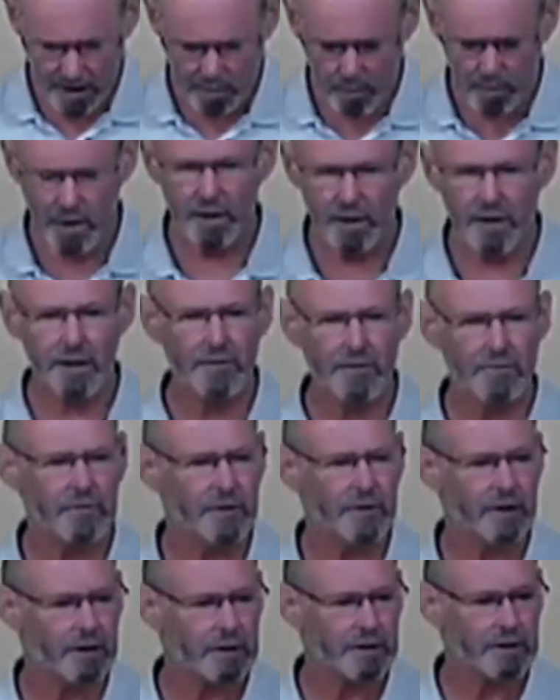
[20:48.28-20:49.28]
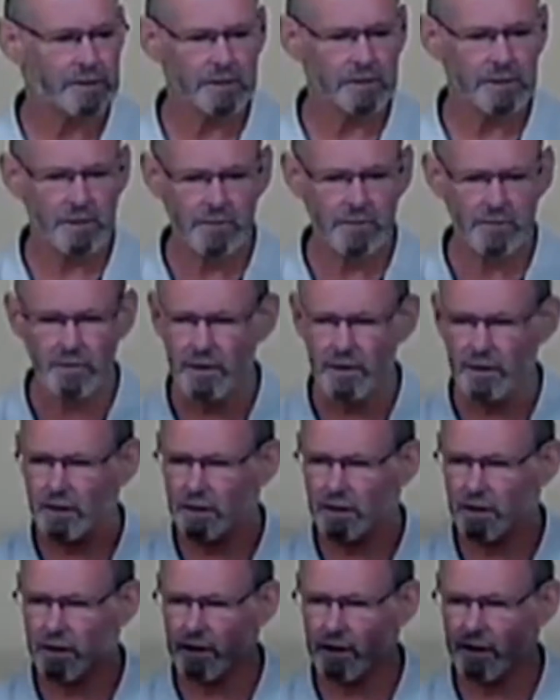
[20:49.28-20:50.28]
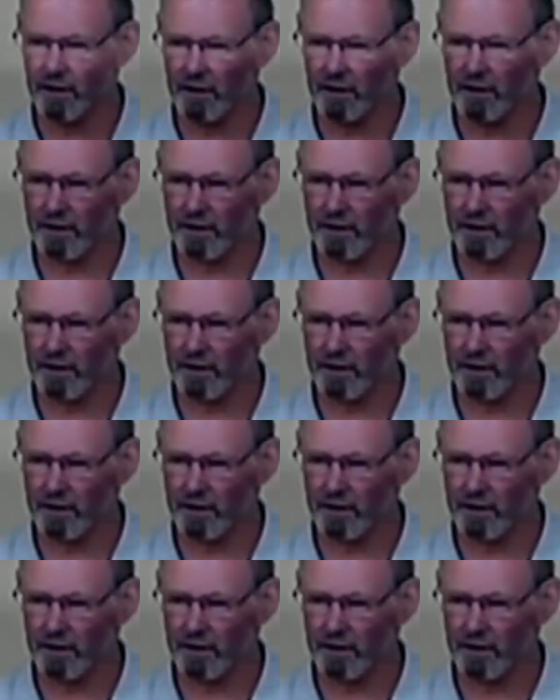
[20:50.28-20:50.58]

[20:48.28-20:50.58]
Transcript: We live under a different king.